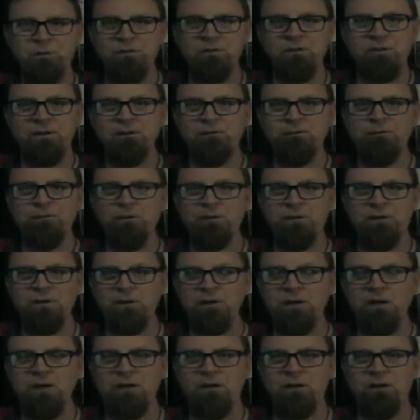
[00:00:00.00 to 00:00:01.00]
just in it for
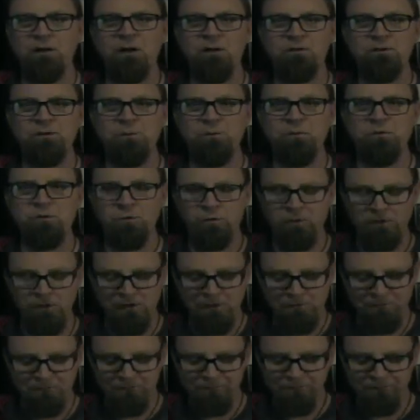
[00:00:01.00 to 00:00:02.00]
the uh, awesome
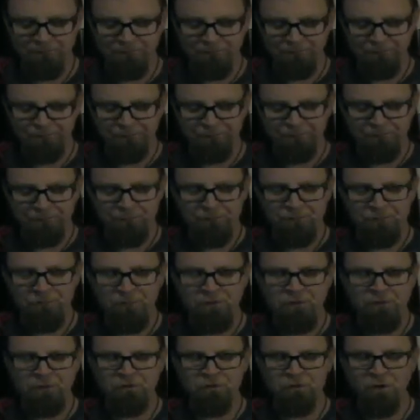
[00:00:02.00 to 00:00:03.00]
story.
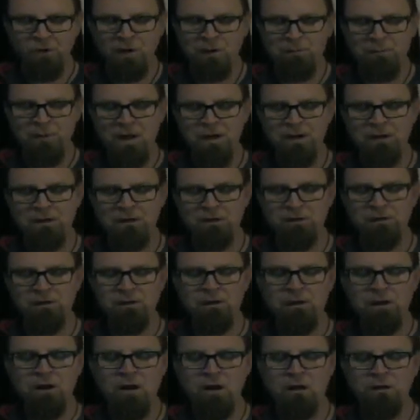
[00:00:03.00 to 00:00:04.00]
So I'm back in
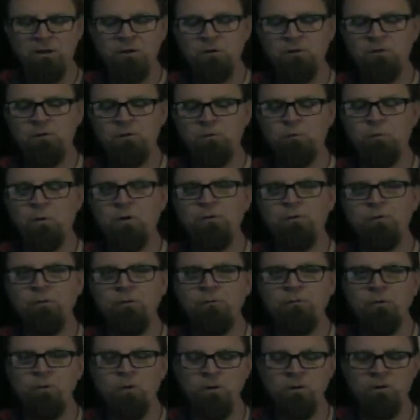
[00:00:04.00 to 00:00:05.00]
Hollowed 1
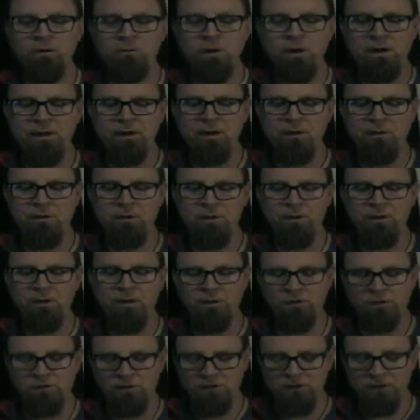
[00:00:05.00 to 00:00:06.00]
through 4 right now on
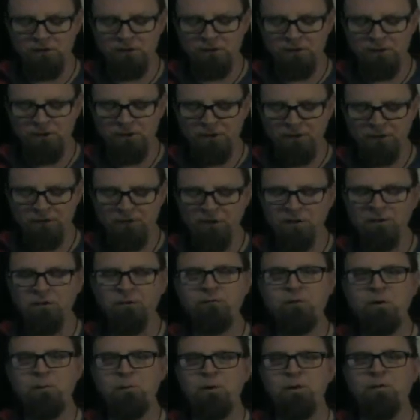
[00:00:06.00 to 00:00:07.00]
Kickstarter until
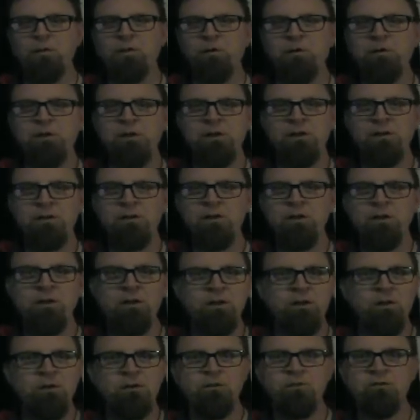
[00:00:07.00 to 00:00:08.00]
November 30th.
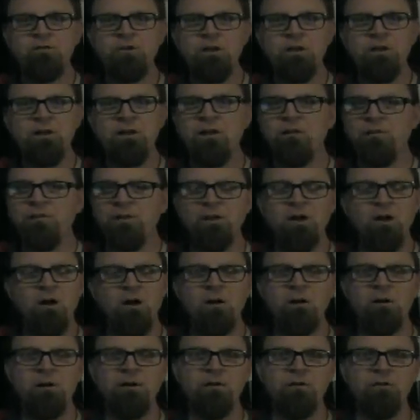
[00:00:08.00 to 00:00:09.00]
Check it out. The
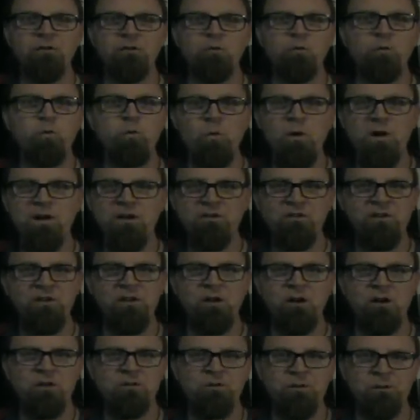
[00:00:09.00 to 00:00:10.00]
art is crazy
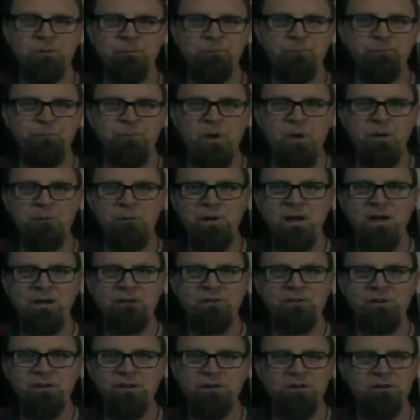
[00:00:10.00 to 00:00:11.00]
awesome,
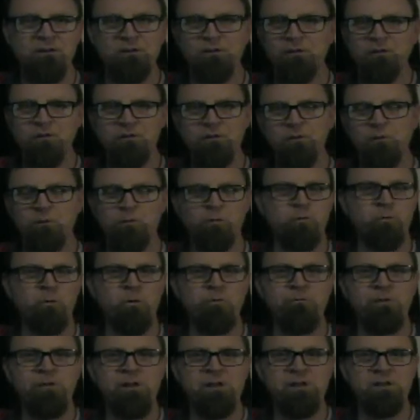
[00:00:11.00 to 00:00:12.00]
bombastic. It looks
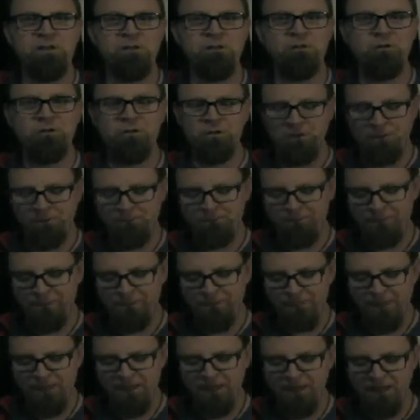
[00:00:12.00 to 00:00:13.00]
graffiti-ish.
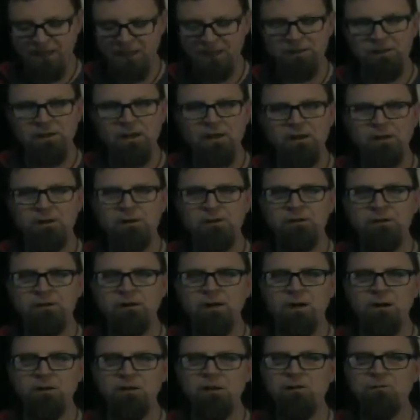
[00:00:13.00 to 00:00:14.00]
And uh,
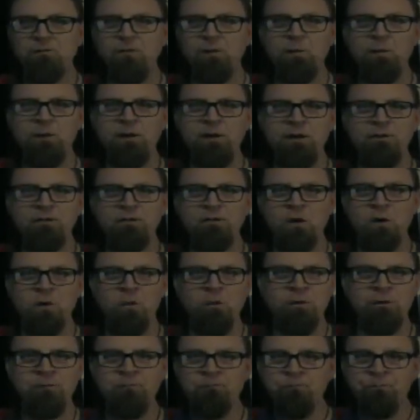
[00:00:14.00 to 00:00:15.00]
I love the way it's
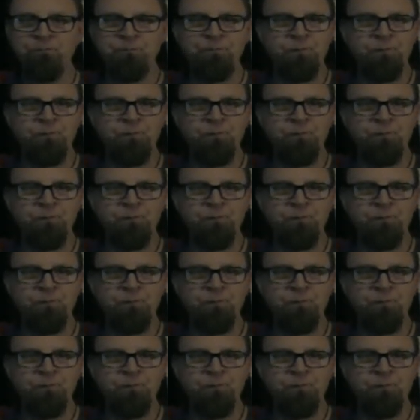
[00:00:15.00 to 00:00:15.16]
going